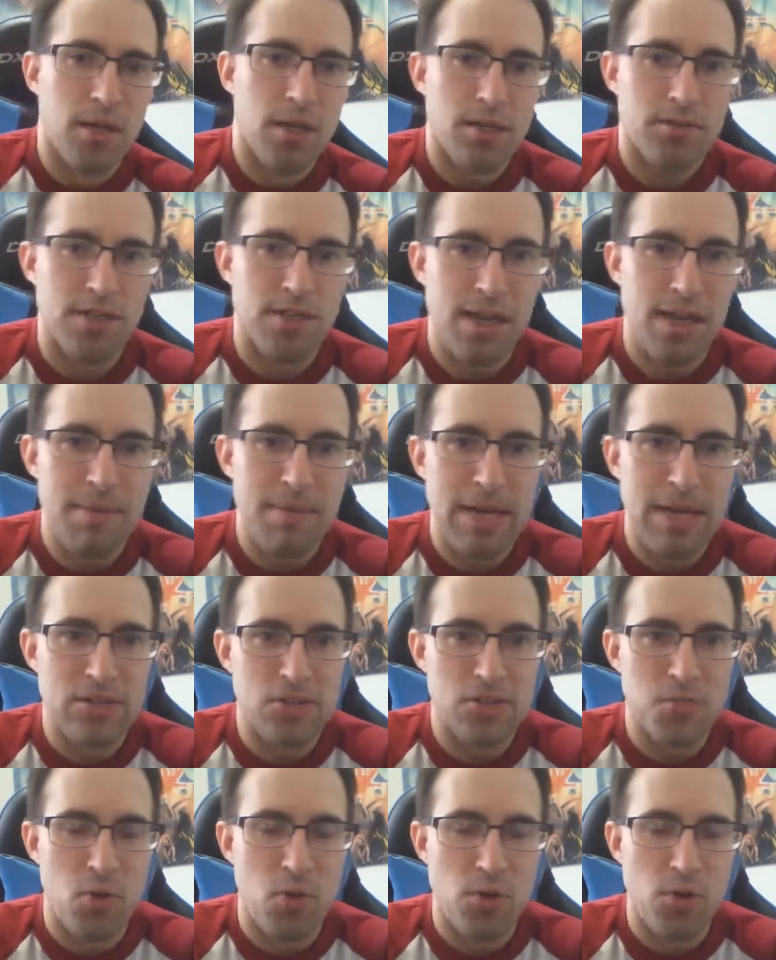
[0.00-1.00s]
So that match
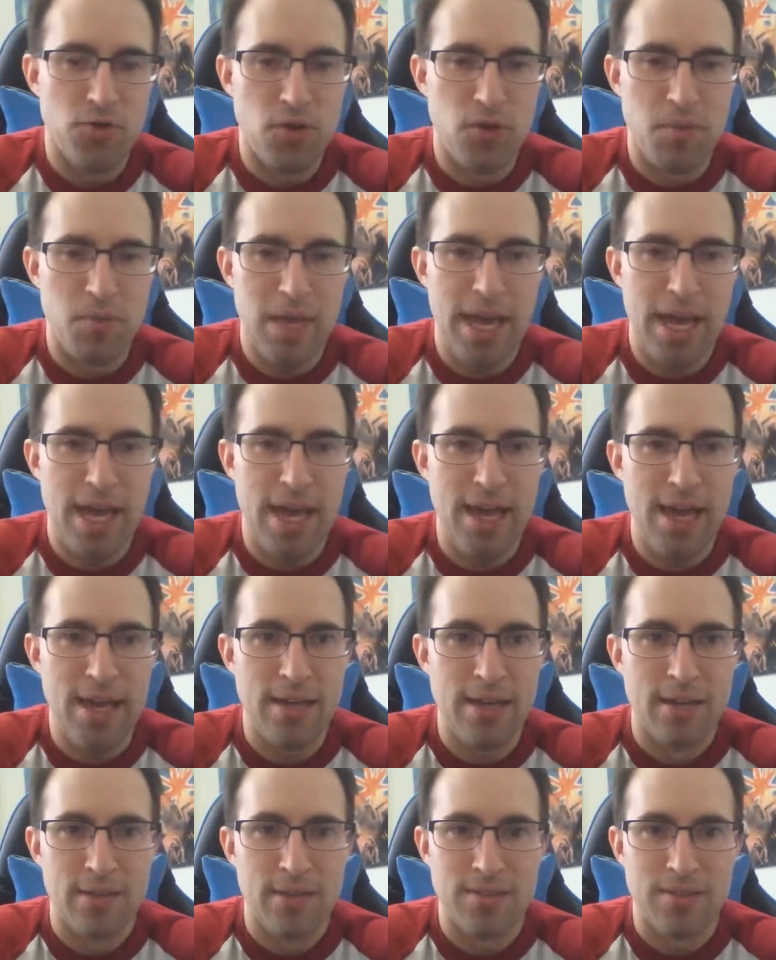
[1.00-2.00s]
is more from
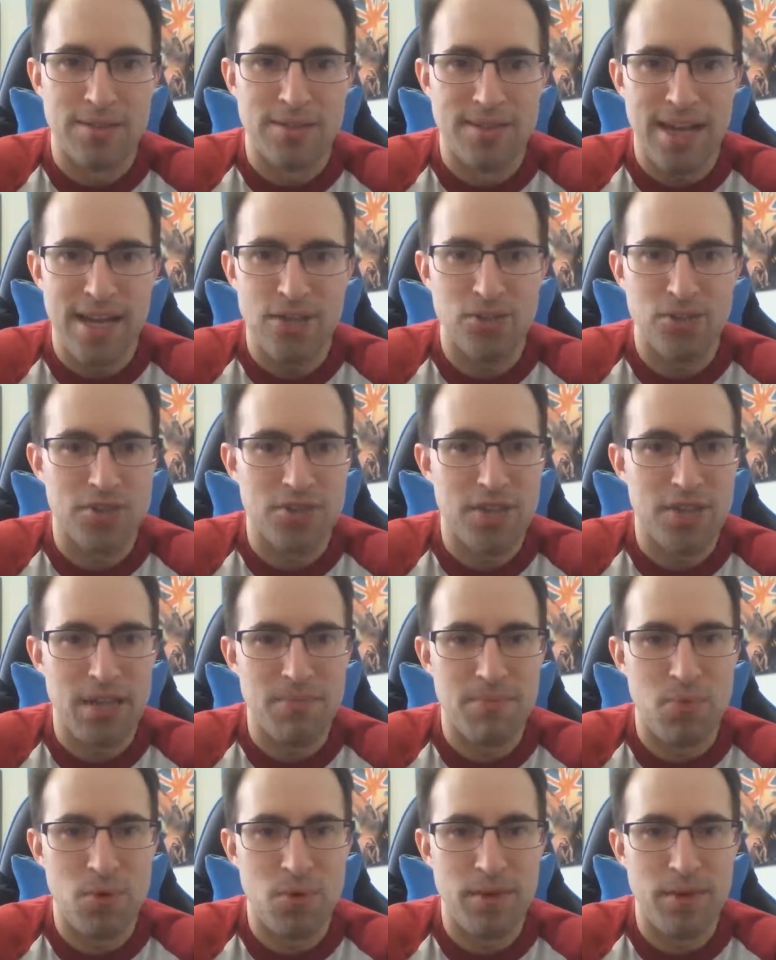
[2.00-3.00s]
a nostalgia
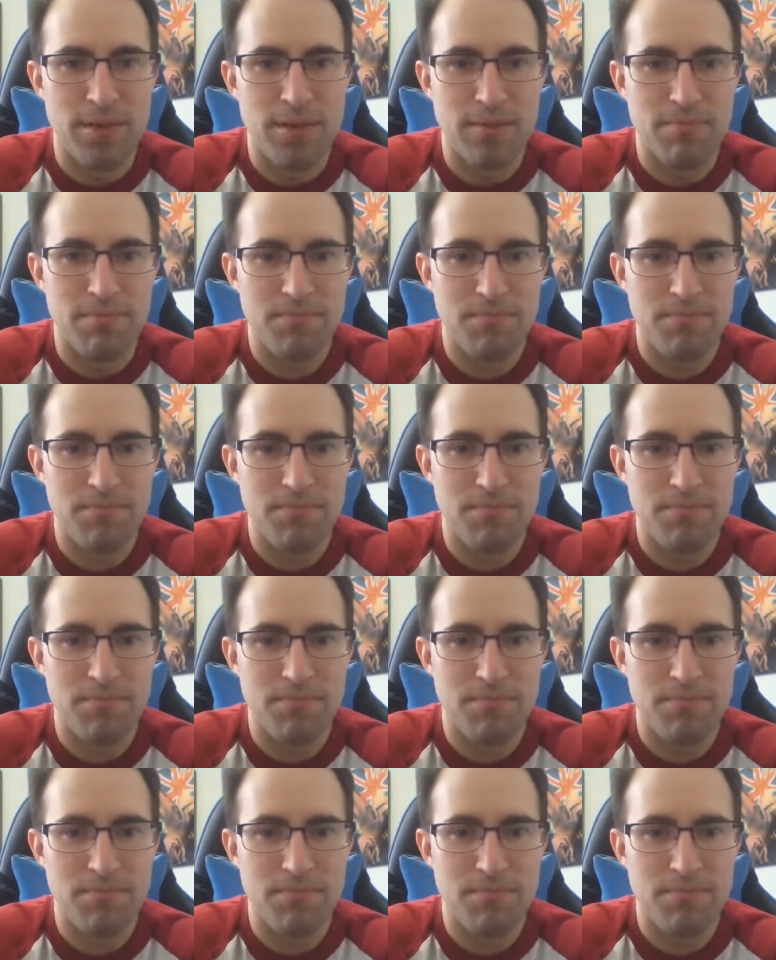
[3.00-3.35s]
standpoint.